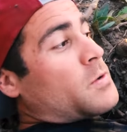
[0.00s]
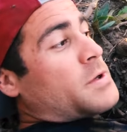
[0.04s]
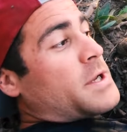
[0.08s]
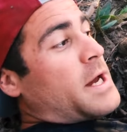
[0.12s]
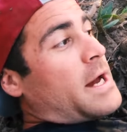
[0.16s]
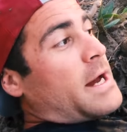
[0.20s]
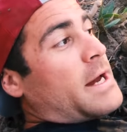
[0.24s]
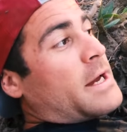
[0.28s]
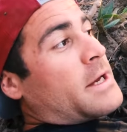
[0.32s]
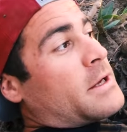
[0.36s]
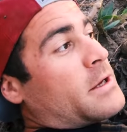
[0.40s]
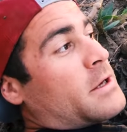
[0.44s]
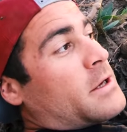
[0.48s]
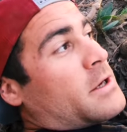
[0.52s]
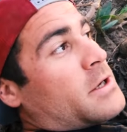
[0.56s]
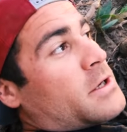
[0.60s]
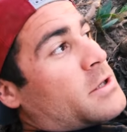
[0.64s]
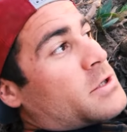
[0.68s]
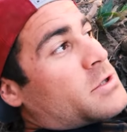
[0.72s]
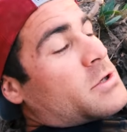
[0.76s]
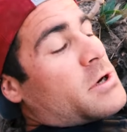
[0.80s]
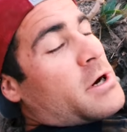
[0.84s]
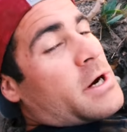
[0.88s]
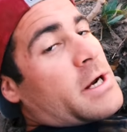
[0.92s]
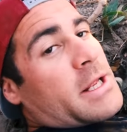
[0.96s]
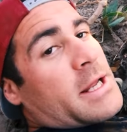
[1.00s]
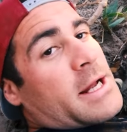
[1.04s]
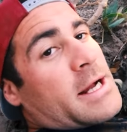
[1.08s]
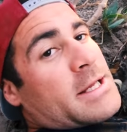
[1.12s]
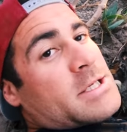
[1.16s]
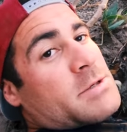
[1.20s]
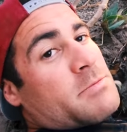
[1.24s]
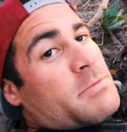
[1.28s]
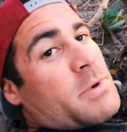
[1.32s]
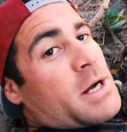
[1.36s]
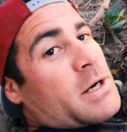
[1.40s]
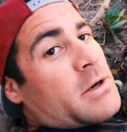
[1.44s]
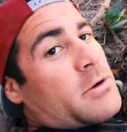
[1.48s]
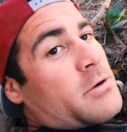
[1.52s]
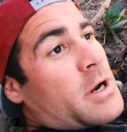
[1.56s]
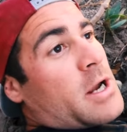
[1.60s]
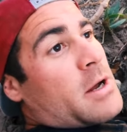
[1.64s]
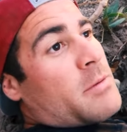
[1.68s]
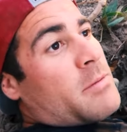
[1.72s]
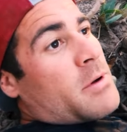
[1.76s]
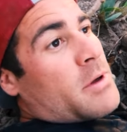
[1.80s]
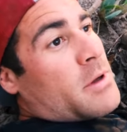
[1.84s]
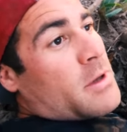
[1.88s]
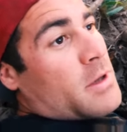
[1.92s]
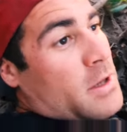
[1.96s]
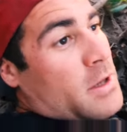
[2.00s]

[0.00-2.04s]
day trying to catch a mud crab.